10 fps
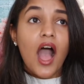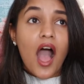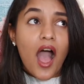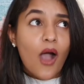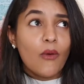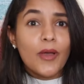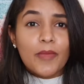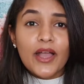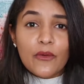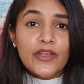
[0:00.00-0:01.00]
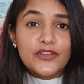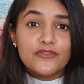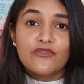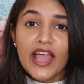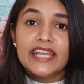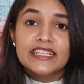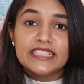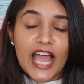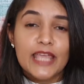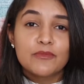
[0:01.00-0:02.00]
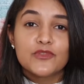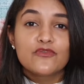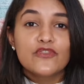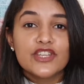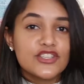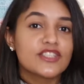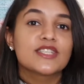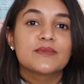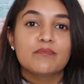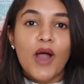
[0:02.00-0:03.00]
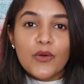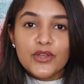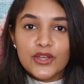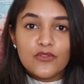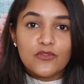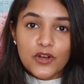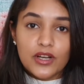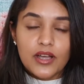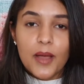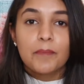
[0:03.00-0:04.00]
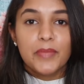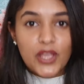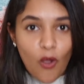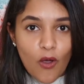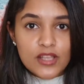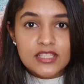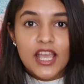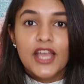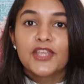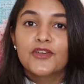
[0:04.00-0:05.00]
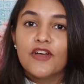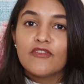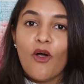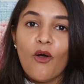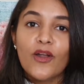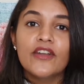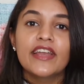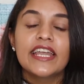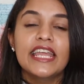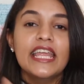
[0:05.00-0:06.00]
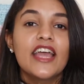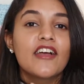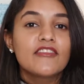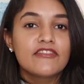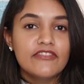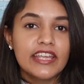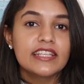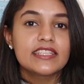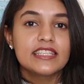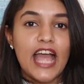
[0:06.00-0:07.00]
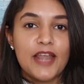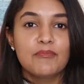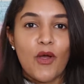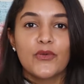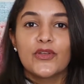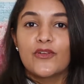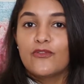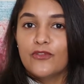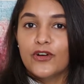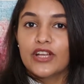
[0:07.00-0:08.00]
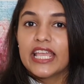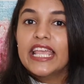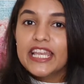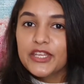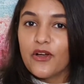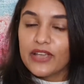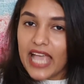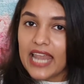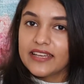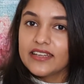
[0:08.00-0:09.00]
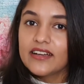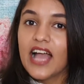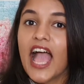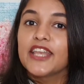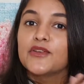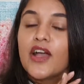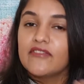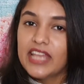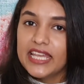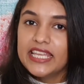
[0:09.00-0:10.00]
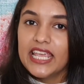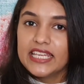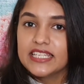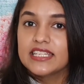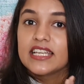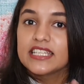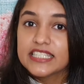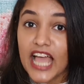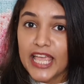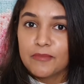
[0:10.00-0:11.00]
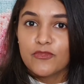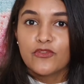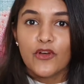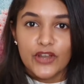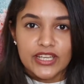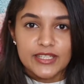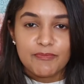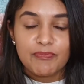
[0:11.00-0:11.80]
how am I going to find time to finish this mountain of work, because you have already fixed that mountain of work in your calendar and you have dedicated time for it.